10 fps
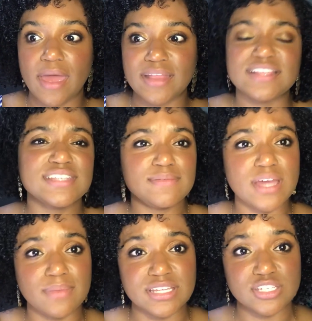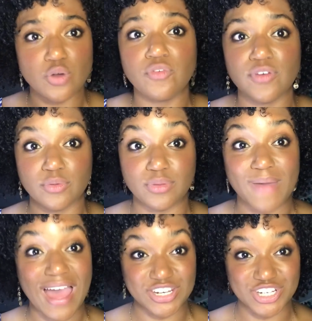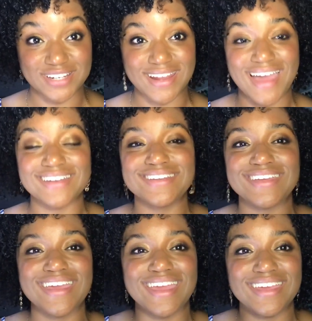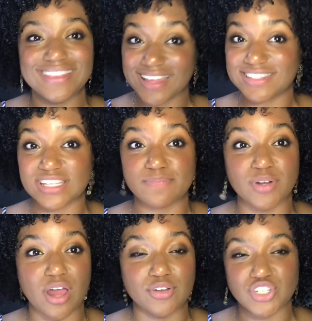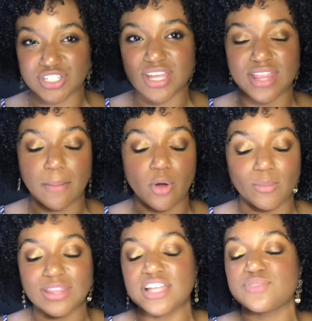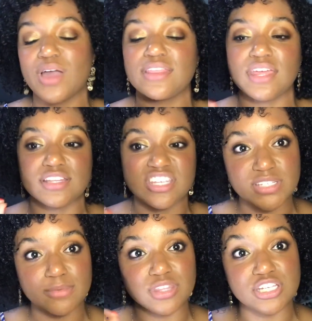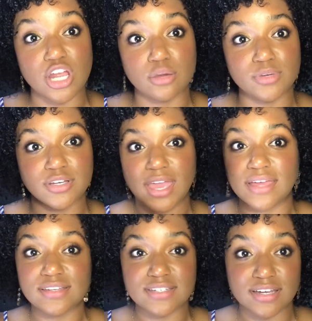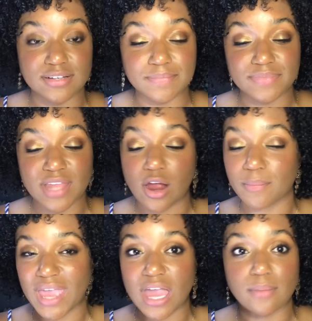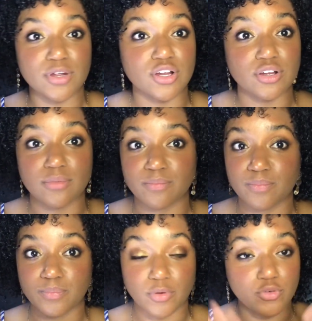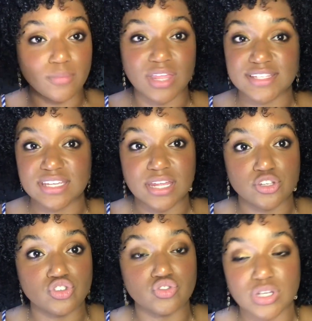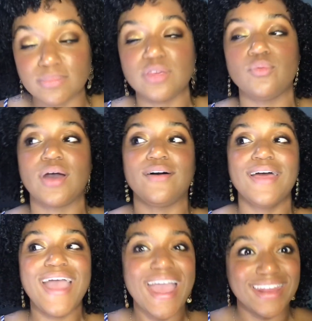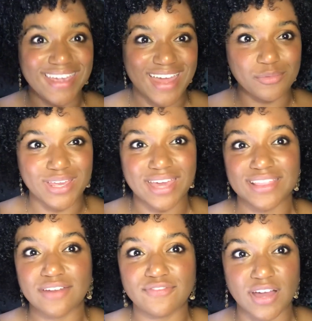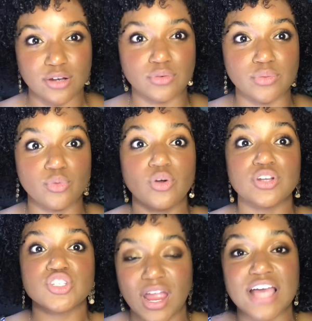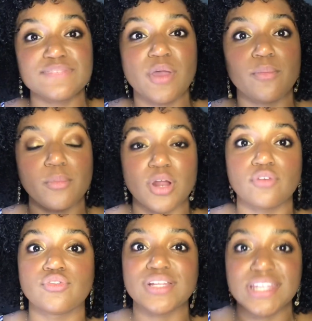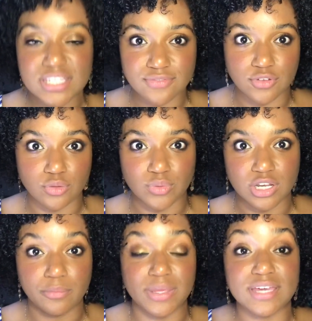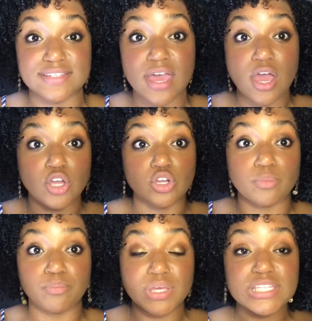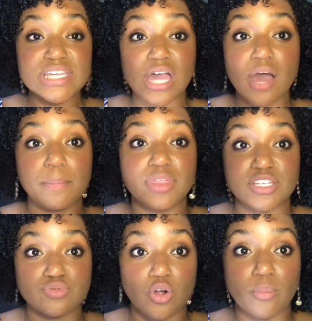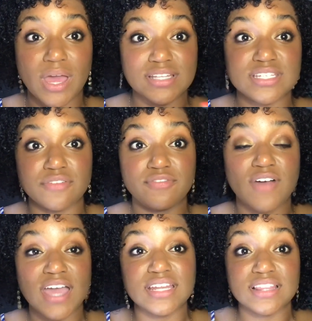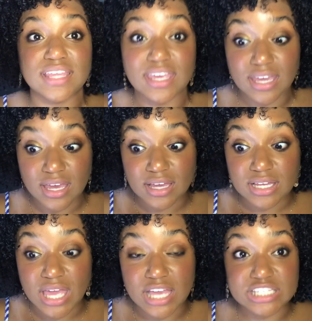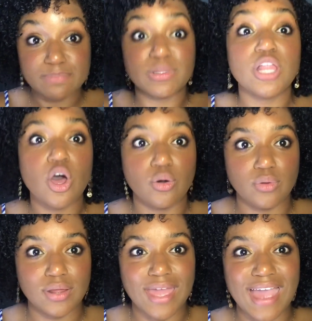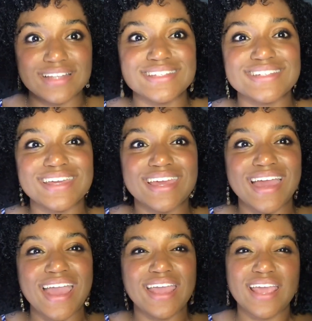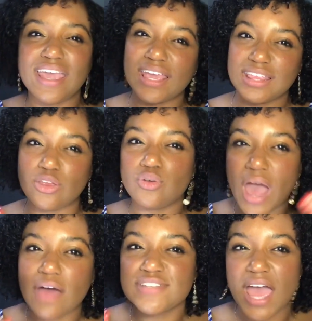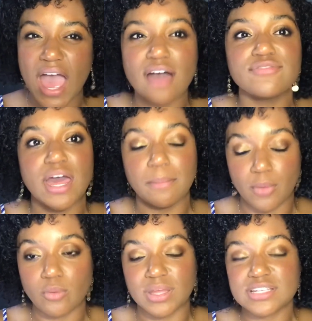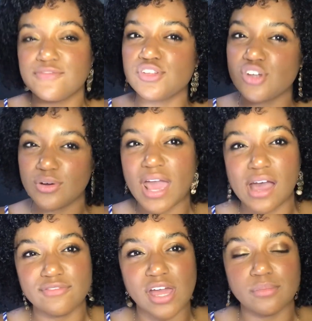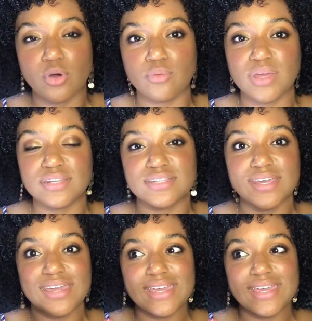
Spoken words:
at the same time, he's so filled with passion, and he lets it spurt out just in that moment. That's why I think Timothée Chalamet and Armie Hammer perform that scene extremely well. And again, we get that final reward. So it has to be a moment of release for the reader, because you're building up this romance to finally explode, and you have to have that moment. If you don't have that moment,